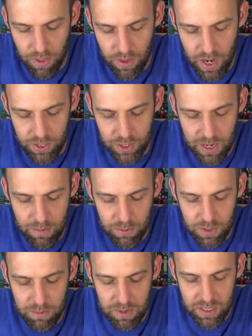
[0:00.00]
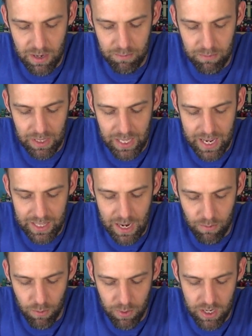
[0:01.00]
we thought Chima was going to be something like
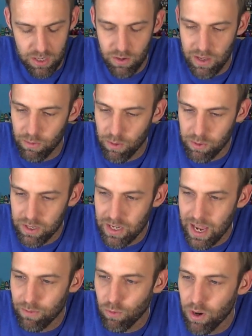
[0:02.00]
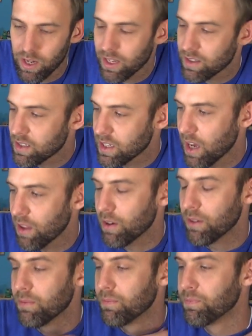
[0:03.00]
that, where we could do that, where we could have one against the
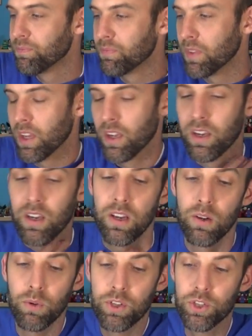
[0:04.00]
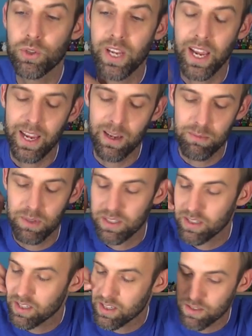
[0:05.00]
other. Which you can, but
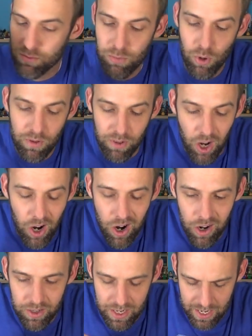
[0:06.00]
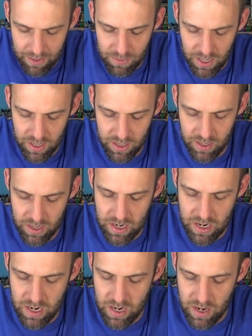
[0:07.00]
since it's more of a card game than
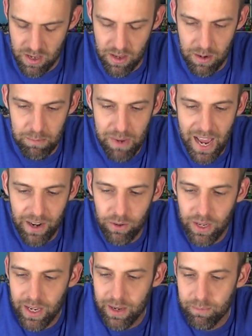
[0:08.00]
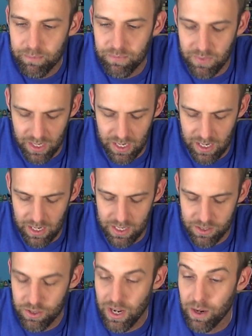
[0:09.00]
a battle game, I
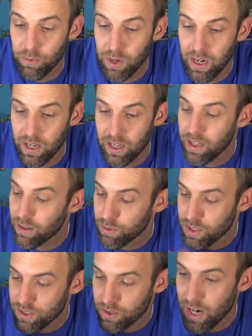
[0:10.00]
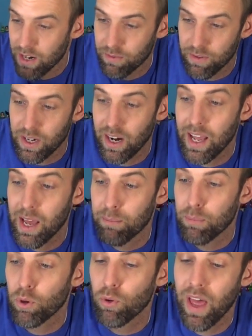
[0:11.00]
just know how to, we're just trying to figure out how to
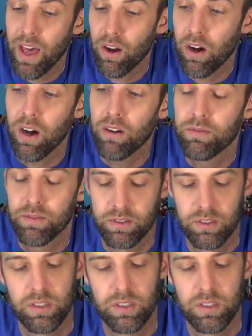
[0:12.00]
pull that off.